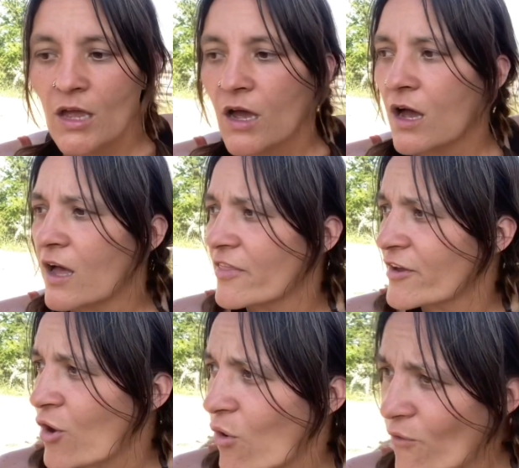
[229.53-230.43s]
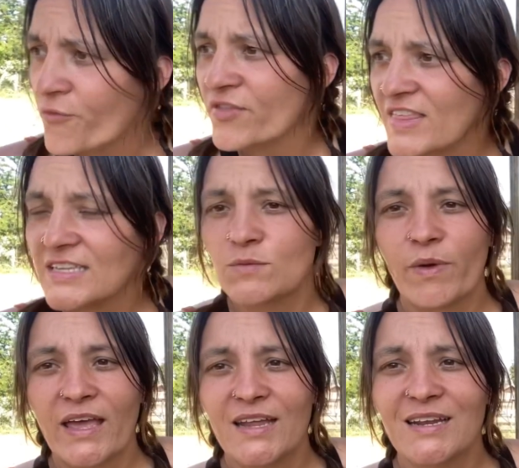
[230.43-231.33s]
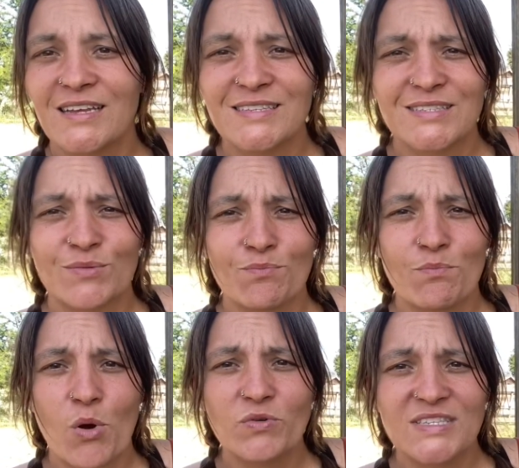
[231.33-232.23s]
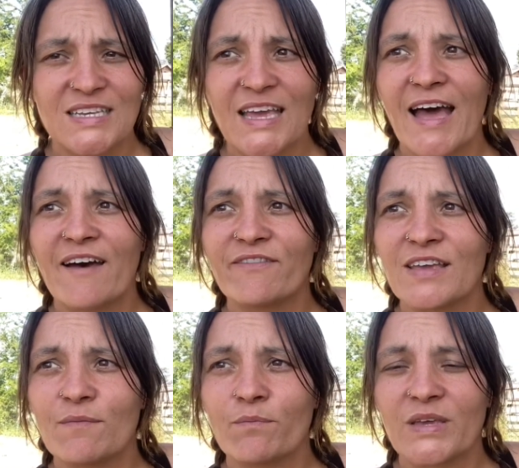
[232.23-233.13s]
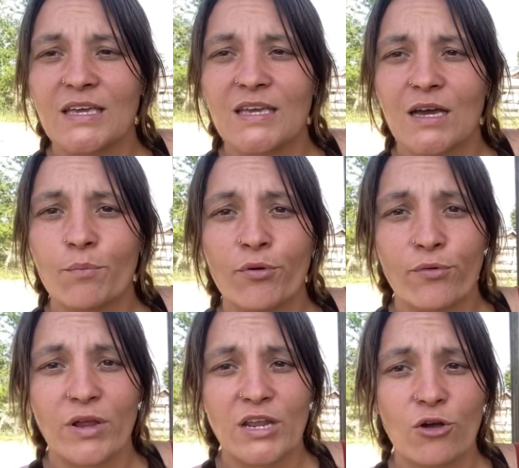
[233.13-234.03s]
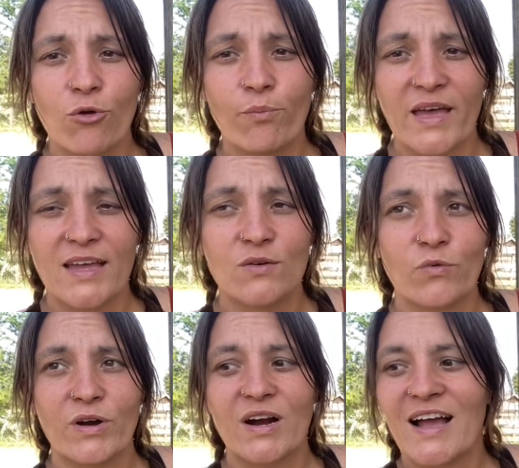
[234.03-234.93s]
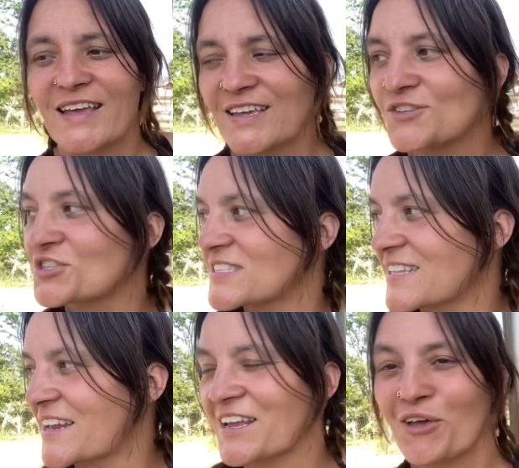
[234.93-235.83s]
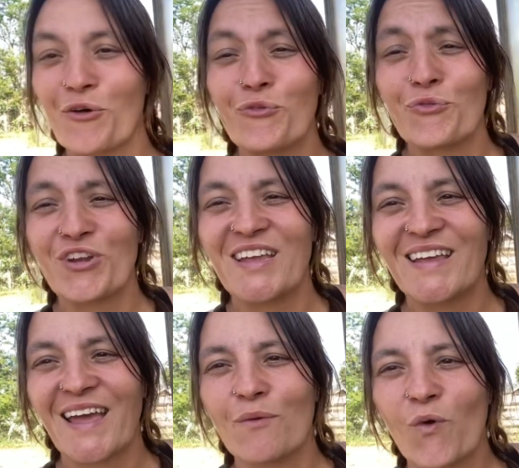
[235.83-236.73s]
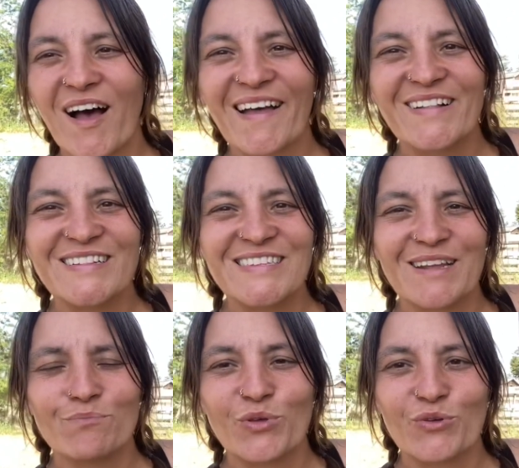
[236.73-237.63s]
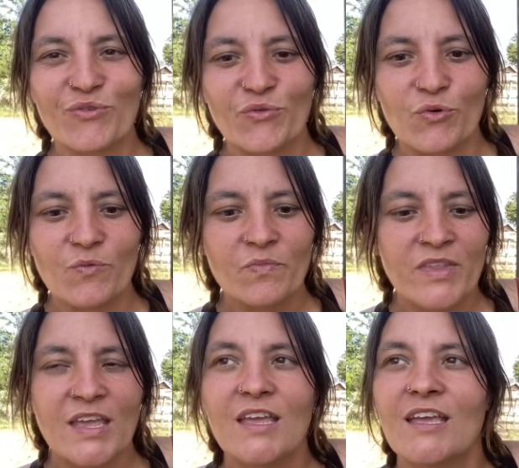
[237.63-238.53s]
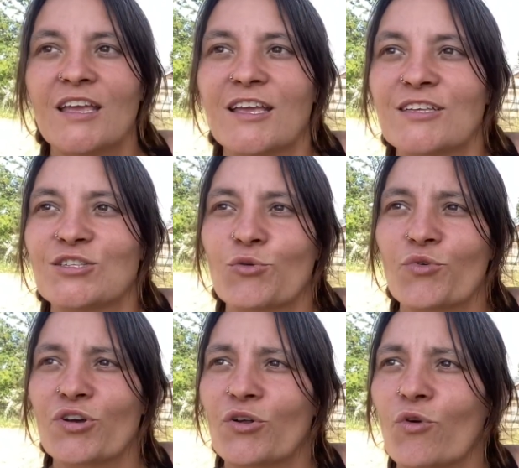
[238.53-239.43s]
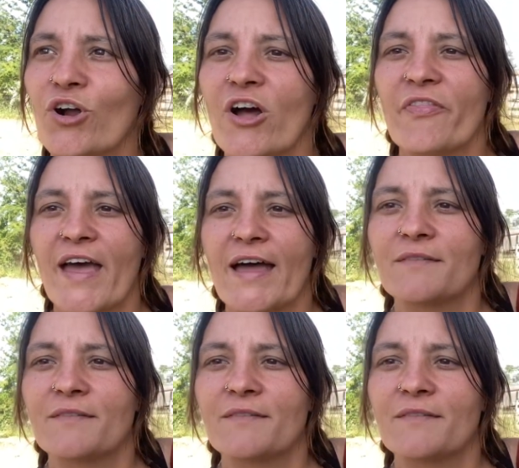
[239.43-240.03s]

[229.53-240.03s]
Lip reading: The goal for this bed is to mostly have it be a perennial bed where I can just let it go free and wild and beautiful. So we're gonna work on that.